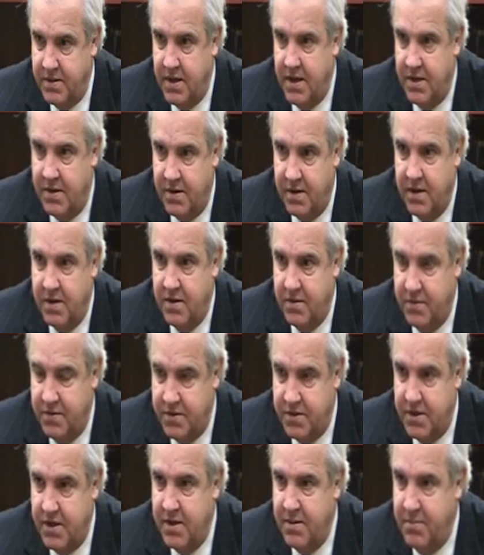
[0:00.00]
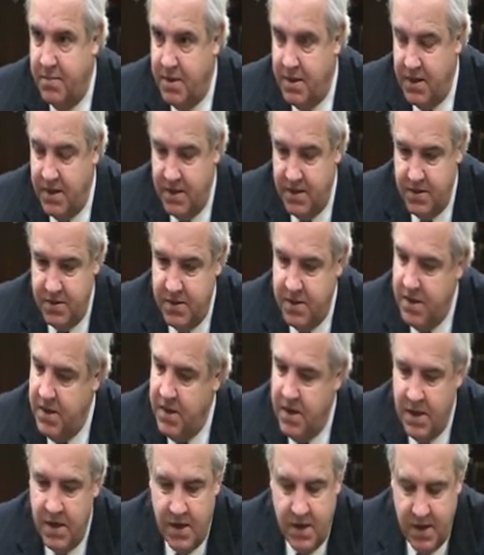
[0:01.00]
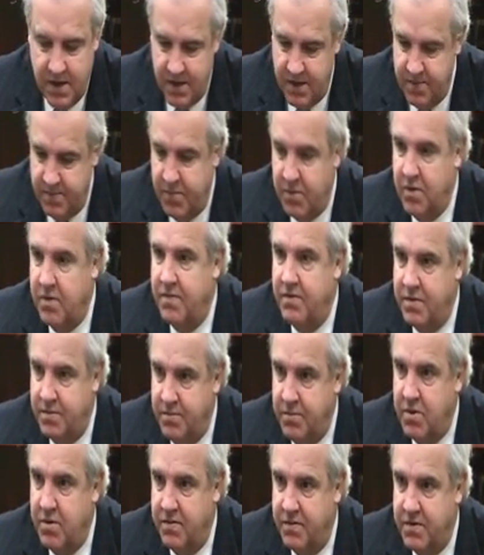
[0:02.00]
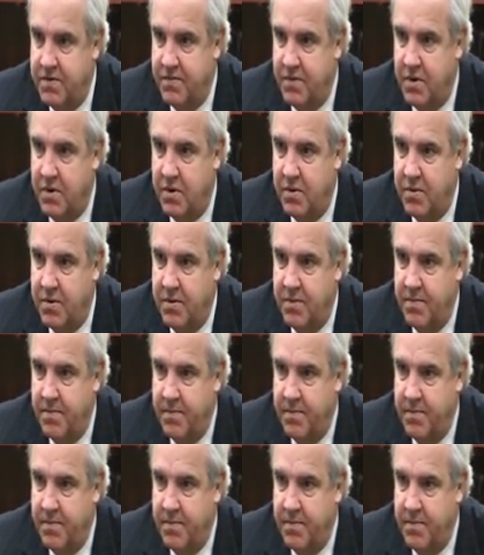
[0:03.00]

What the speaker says: got to get on the same page and move us forward.